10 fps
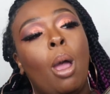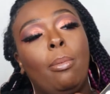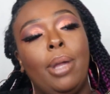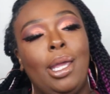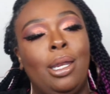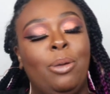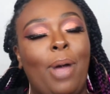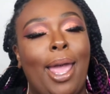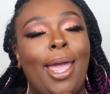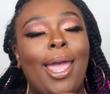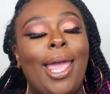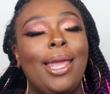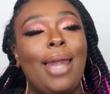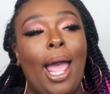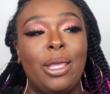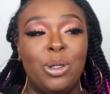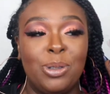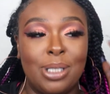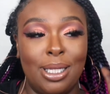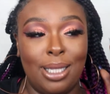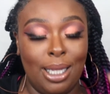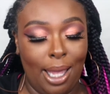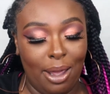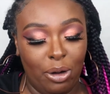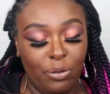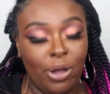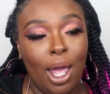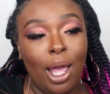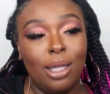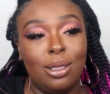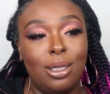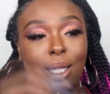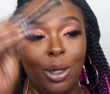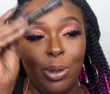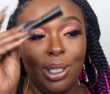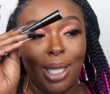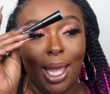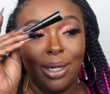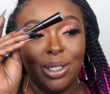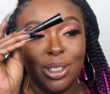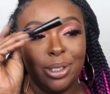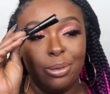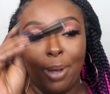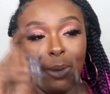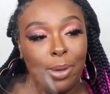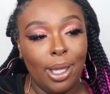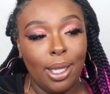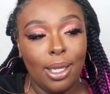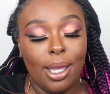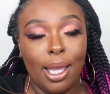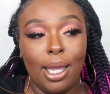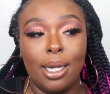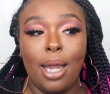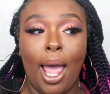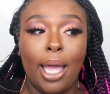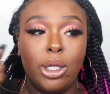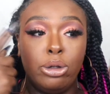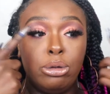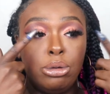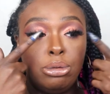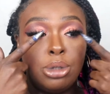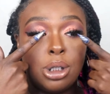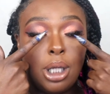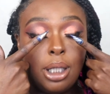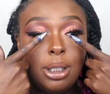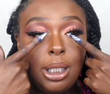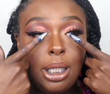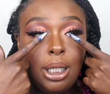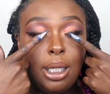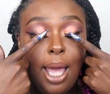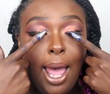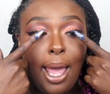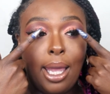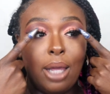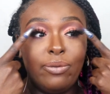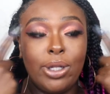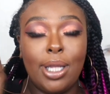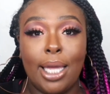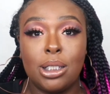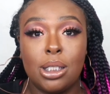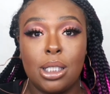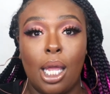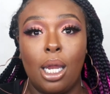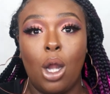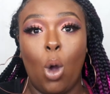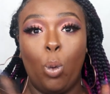But anyway, and I used the e.l.f. liquid liner to do my wing, and I used the I Envy lashes in a